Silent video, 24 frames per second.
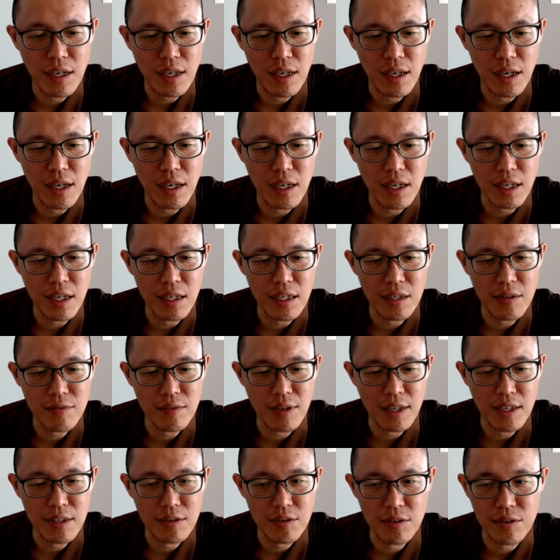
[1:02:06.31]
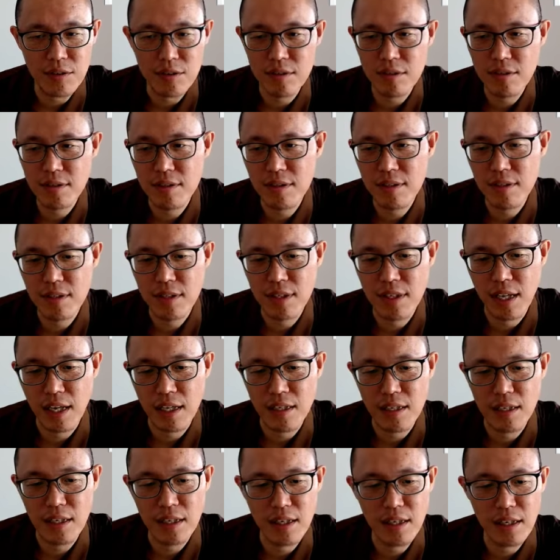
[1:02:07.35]
if I could get
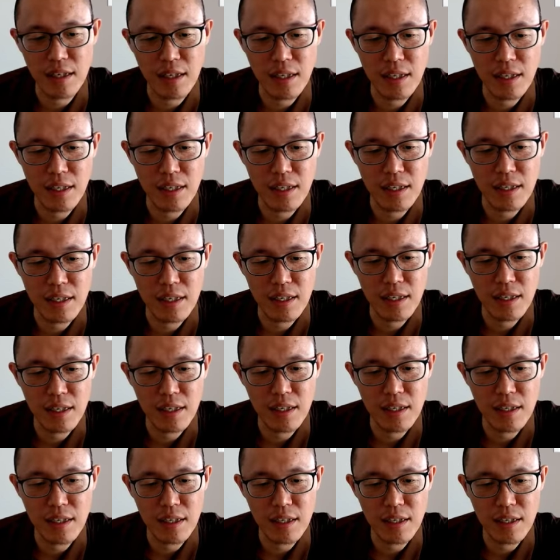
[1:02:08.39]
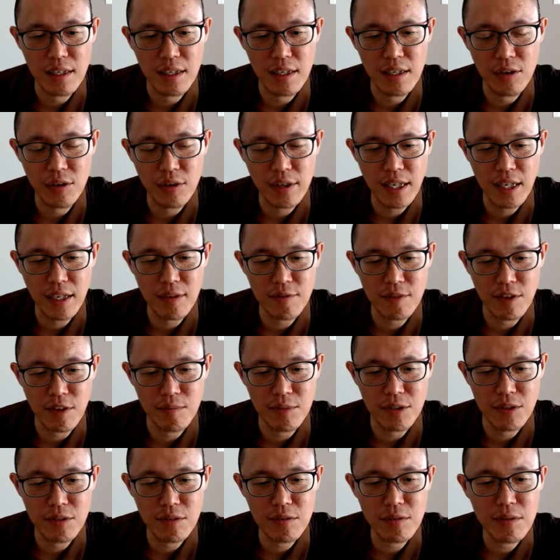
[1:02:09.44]
a okay from
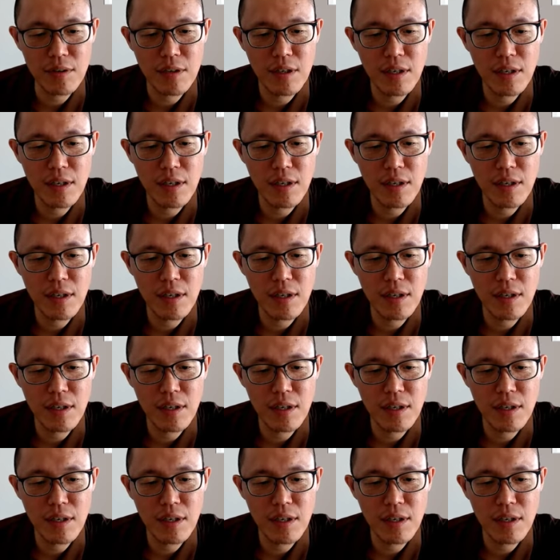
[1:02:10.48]
you,